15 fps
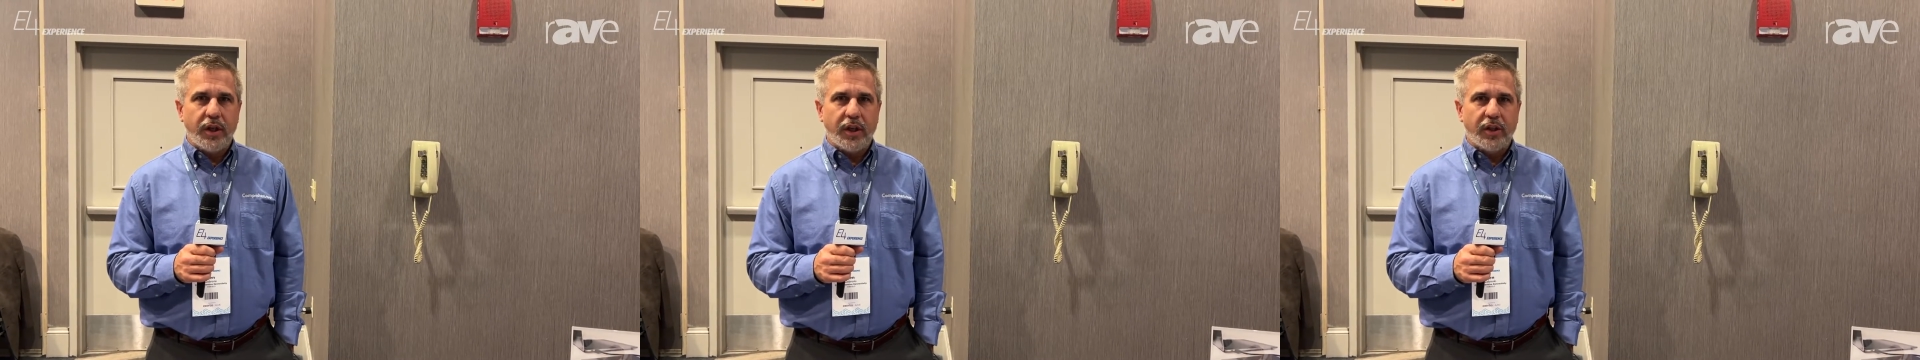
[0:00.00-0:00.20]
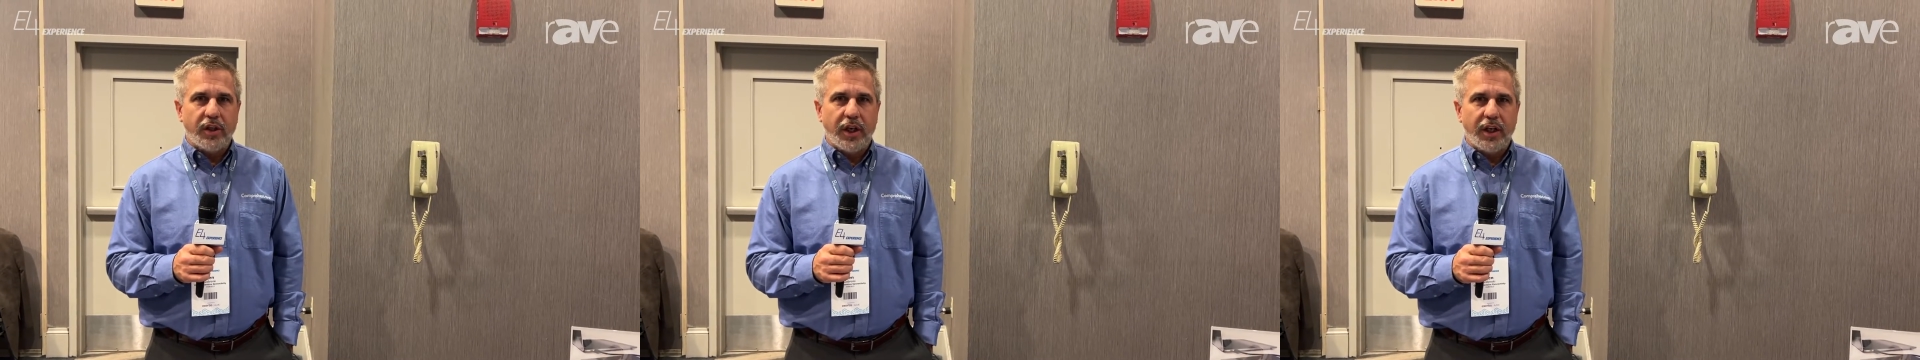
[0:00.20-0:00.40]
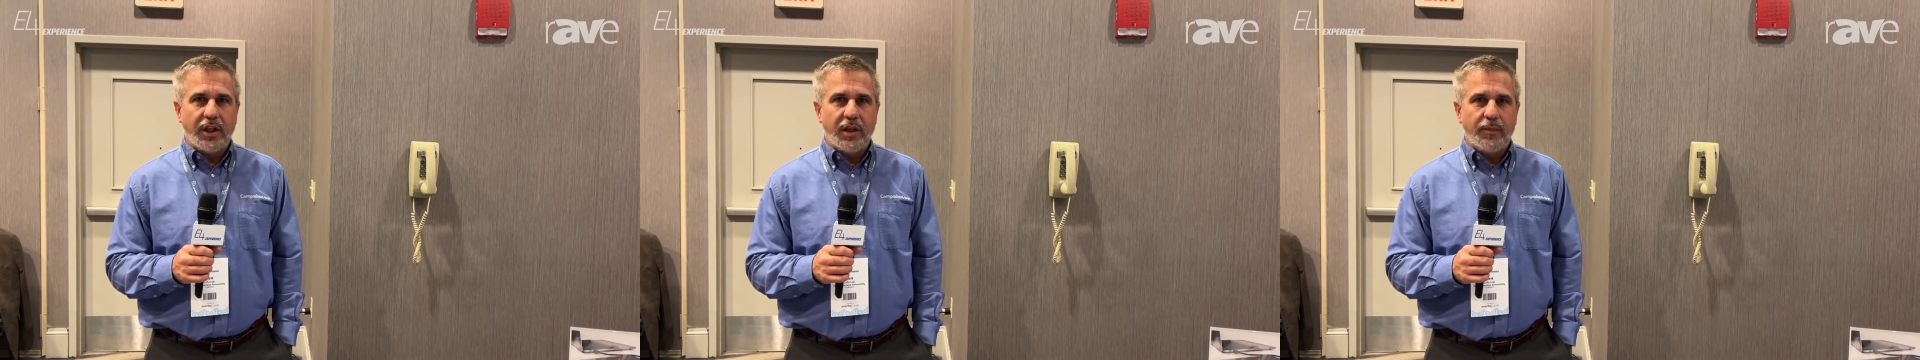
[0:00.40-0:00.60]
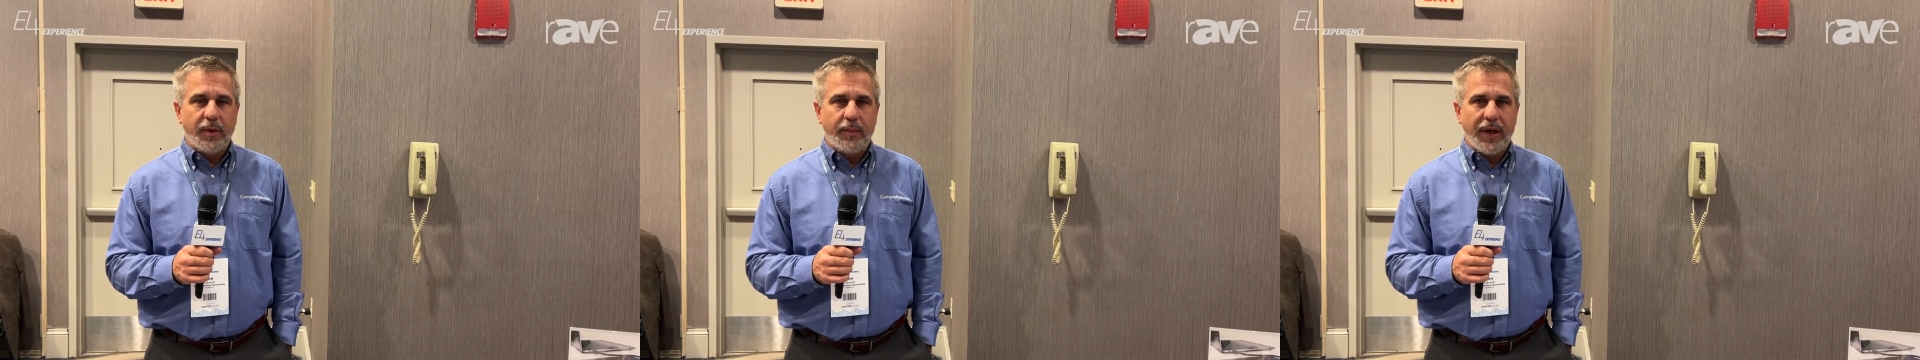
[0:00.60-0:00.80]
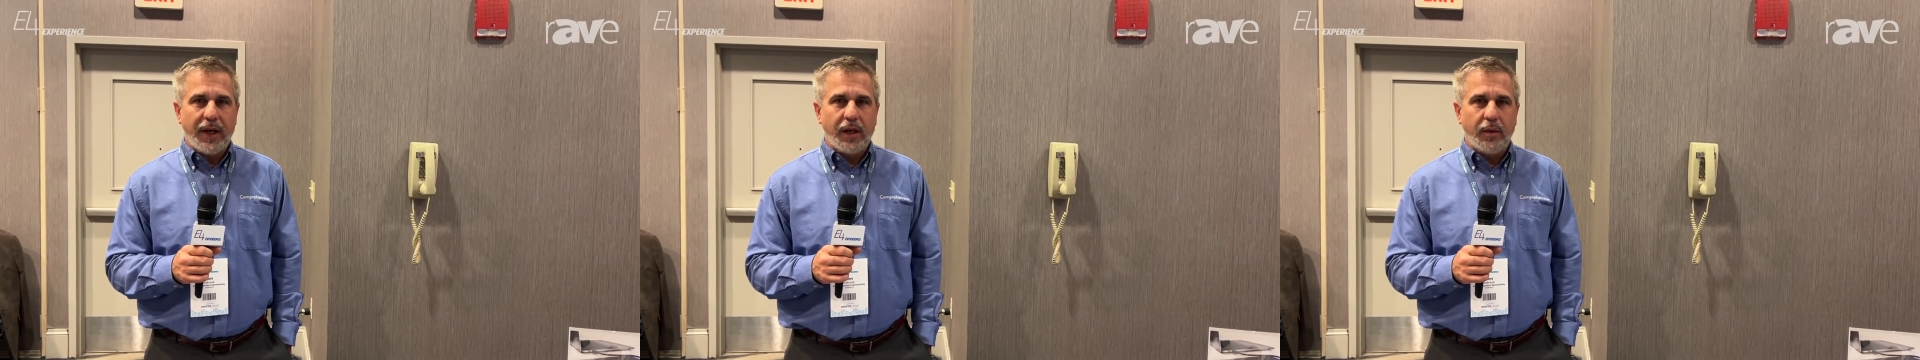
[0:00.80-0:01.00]
Excited to be
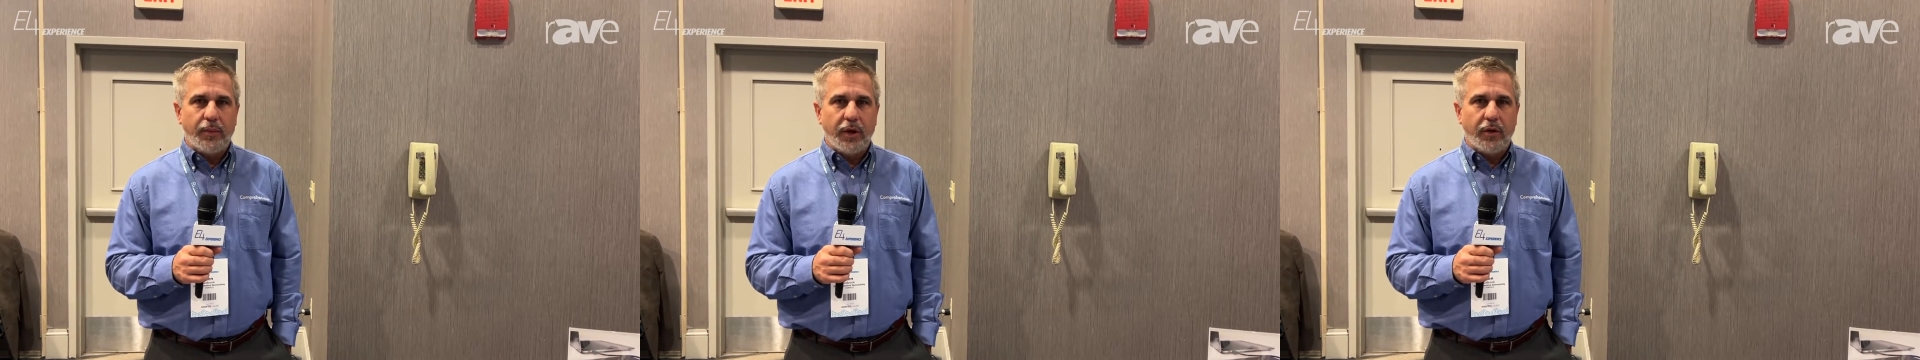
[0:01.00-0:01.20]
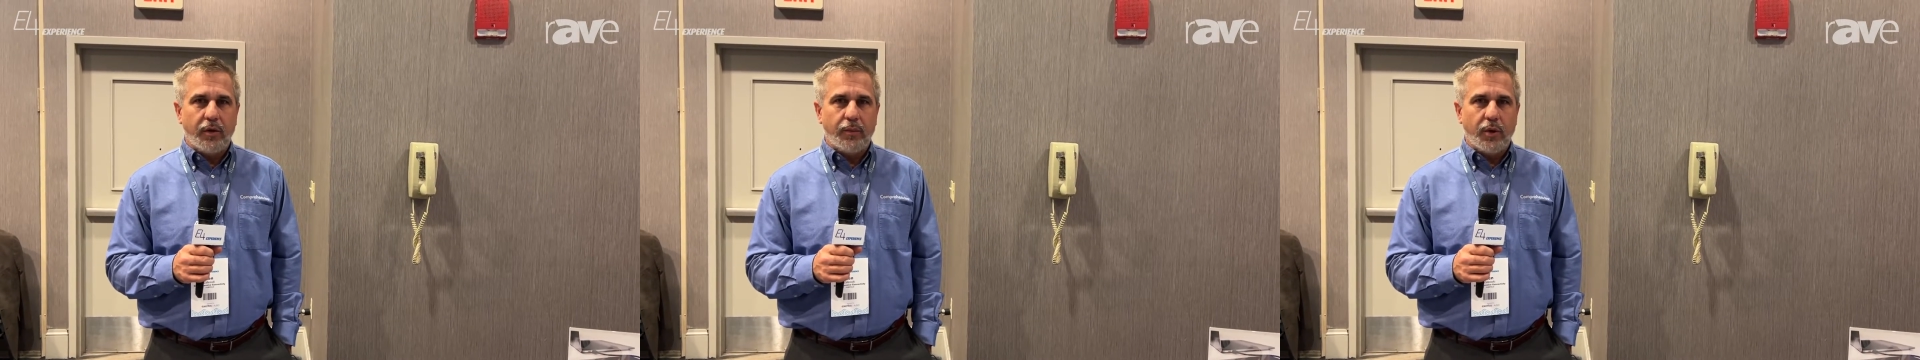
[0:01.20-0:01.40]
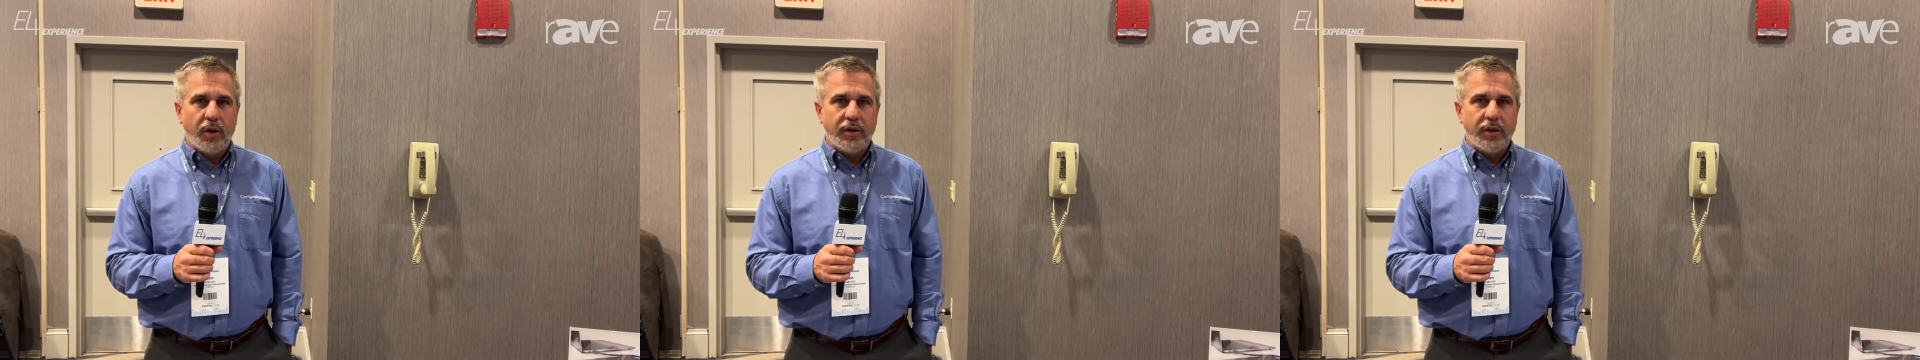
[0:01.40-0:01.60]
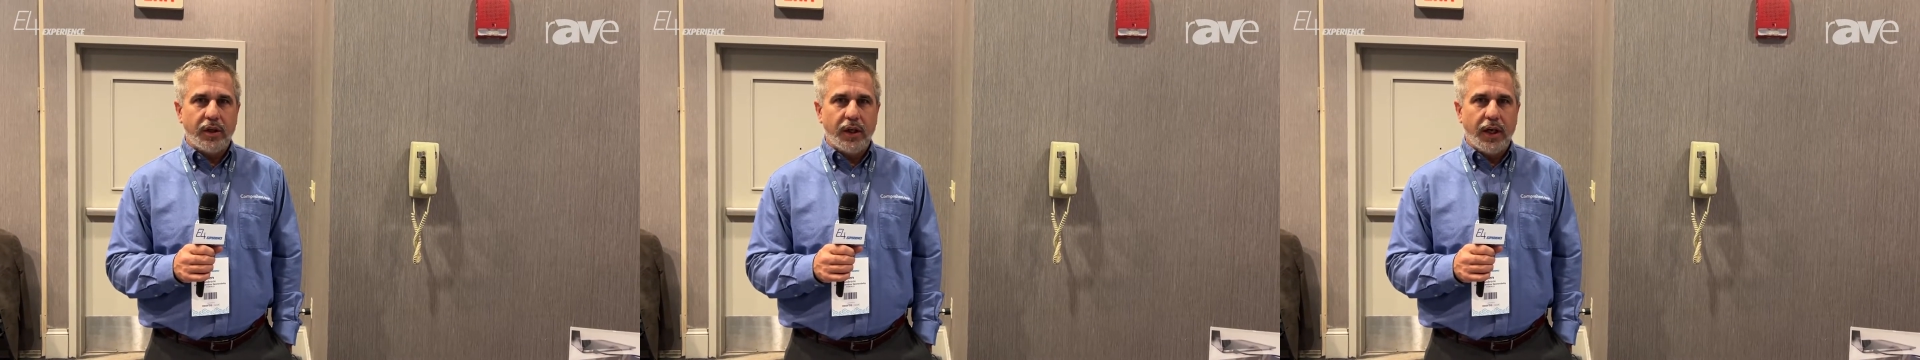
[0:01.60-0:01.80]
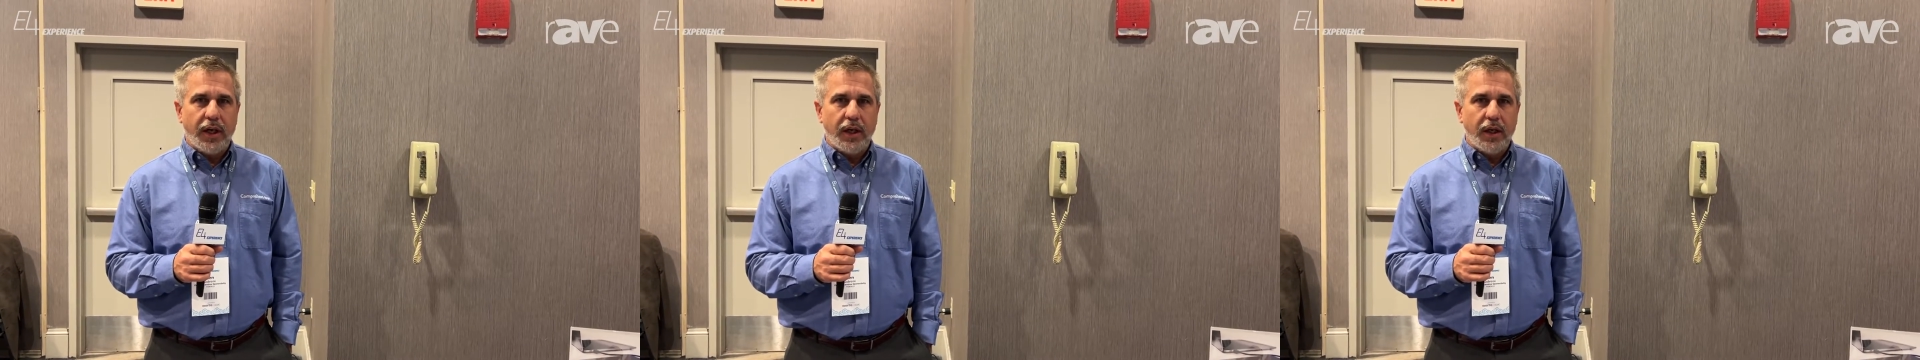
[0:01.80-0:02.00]
back up here in Boston
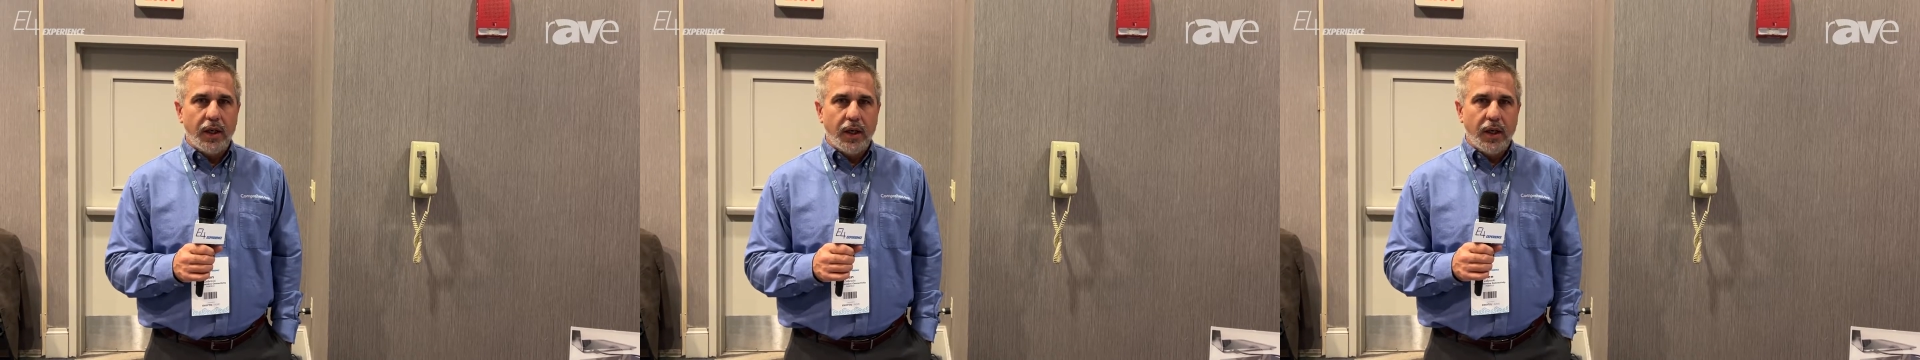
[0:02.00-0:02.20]
again.